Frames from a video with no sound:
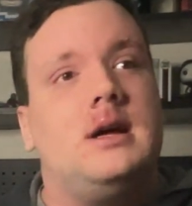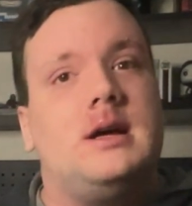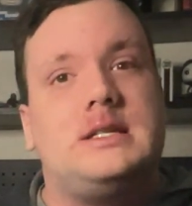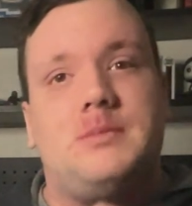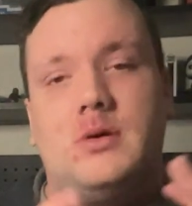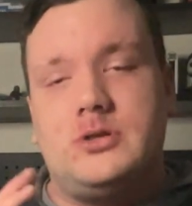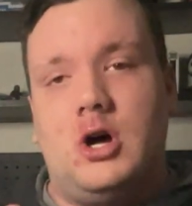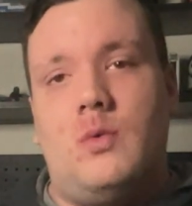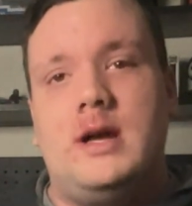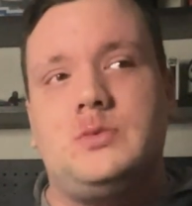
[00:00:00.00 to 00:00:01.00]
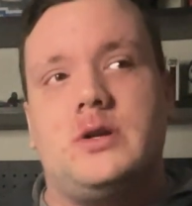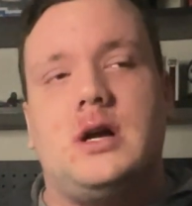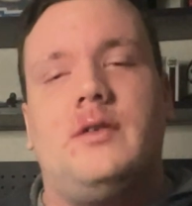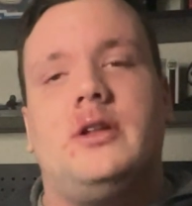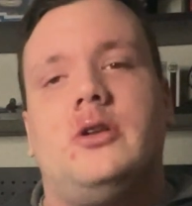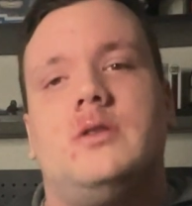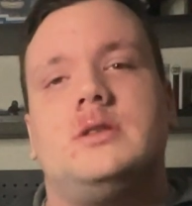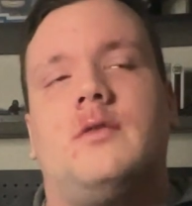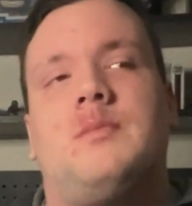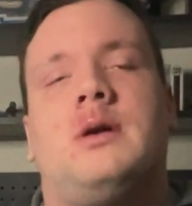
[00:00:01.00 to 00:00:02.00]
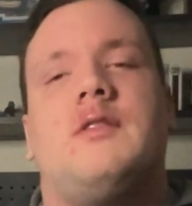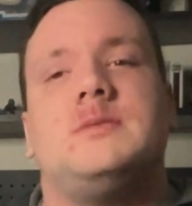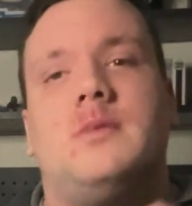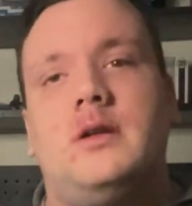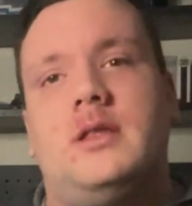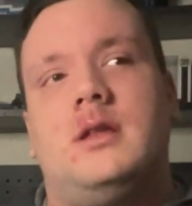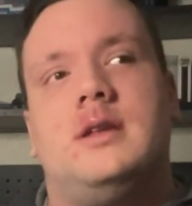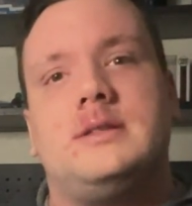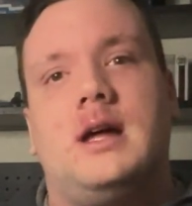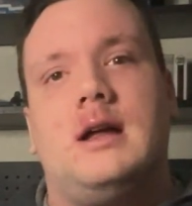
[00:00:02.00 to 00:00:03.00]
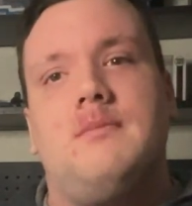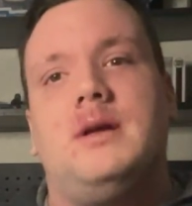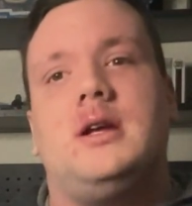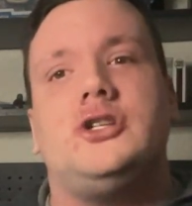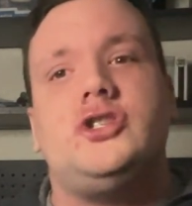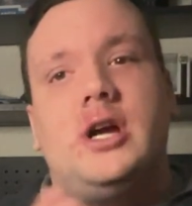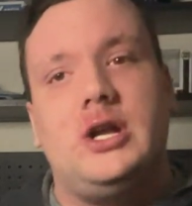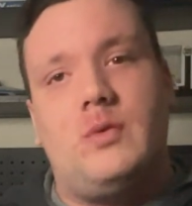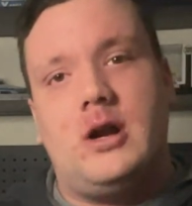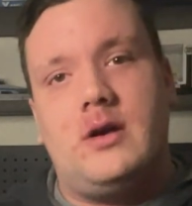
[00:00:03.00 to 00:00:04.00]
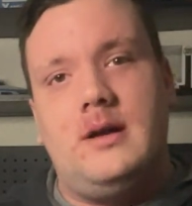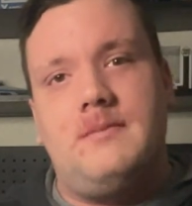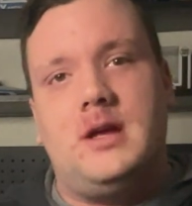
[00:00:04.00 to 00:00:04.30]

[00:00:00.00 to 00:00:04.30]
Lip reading: Same deal as always, we're covering the news of the previous month, this time being January,